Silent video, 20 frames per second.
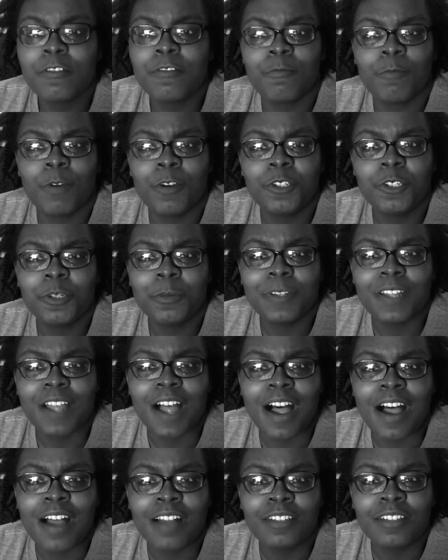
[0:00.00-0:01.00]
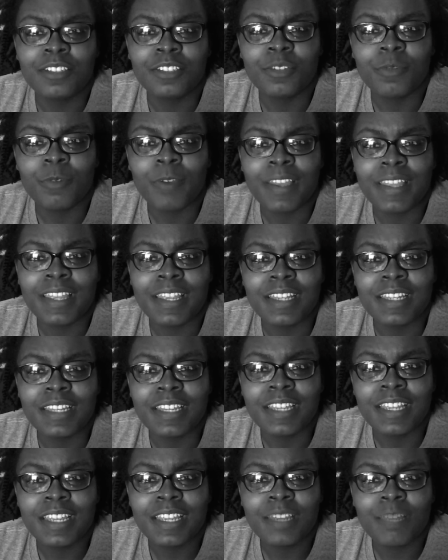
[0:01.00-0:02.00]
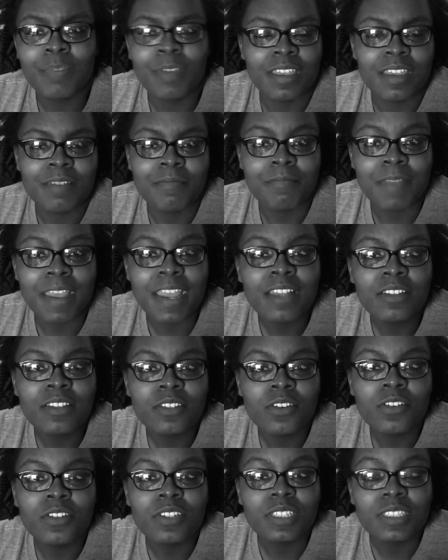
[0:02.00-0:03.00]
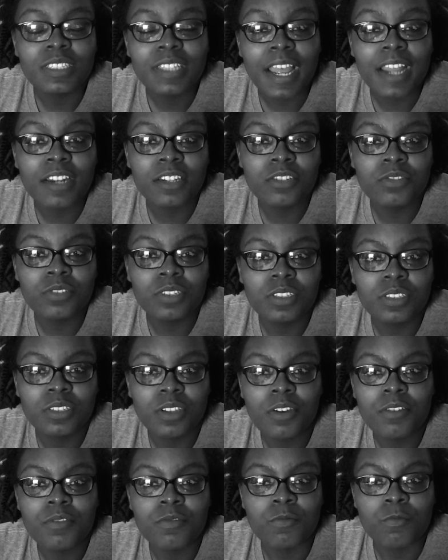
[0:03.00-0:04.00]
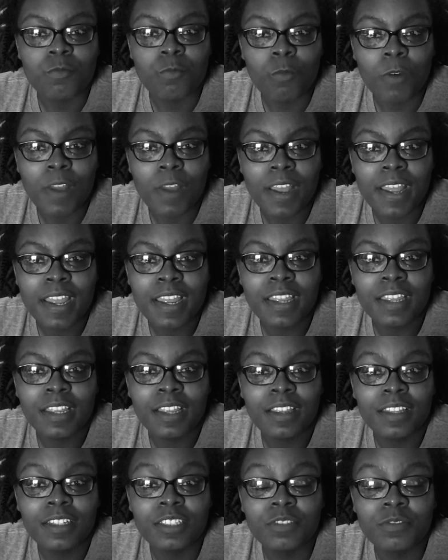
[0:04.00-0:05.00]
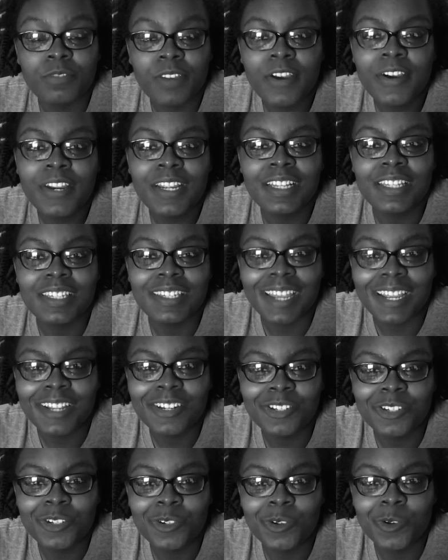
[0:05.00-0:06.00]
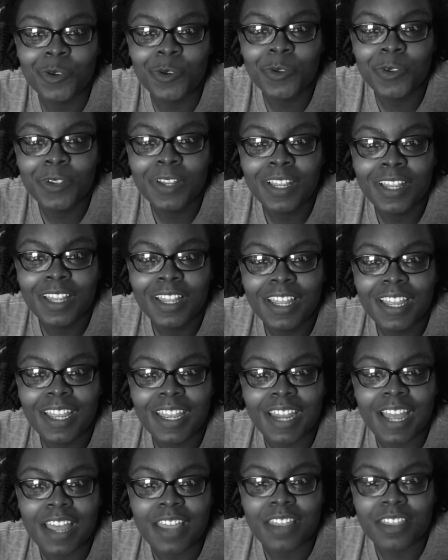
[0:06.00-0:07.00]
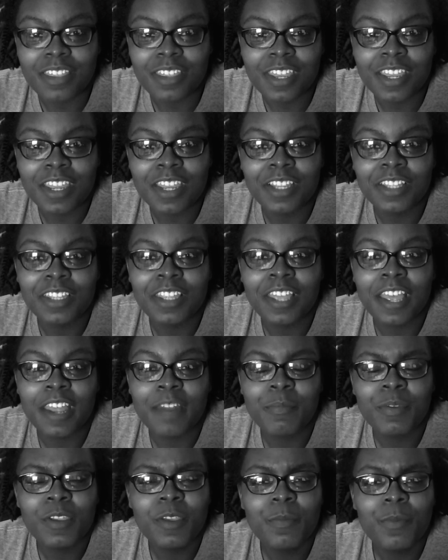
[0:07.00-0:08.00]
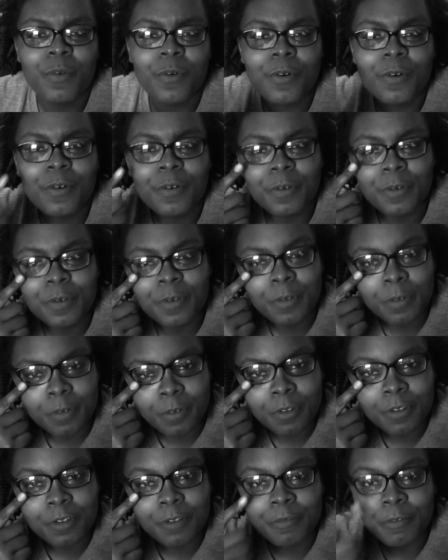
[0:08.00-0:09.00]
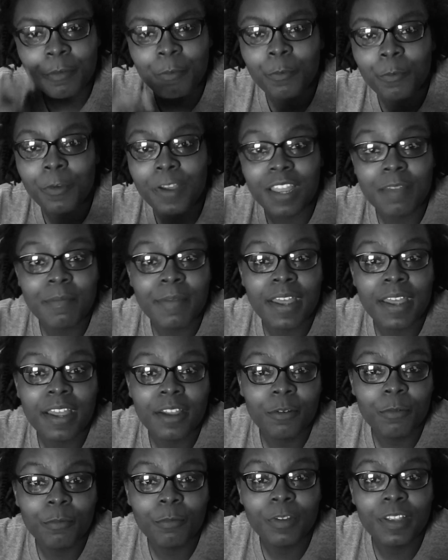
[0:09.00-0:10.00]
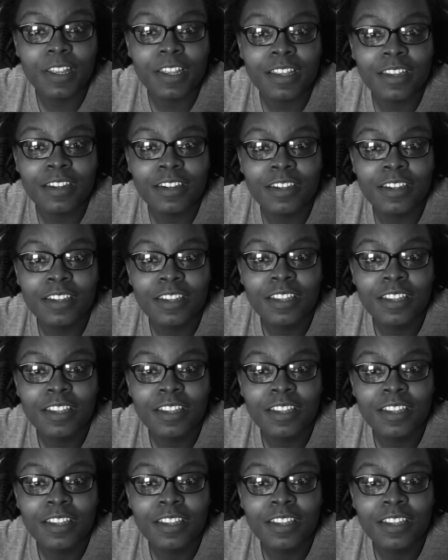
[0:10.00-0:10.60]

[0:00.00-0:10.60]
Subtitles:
worship gods the way they did, why they made certain statues a certain way. It's very intentional. And I think that people from way back when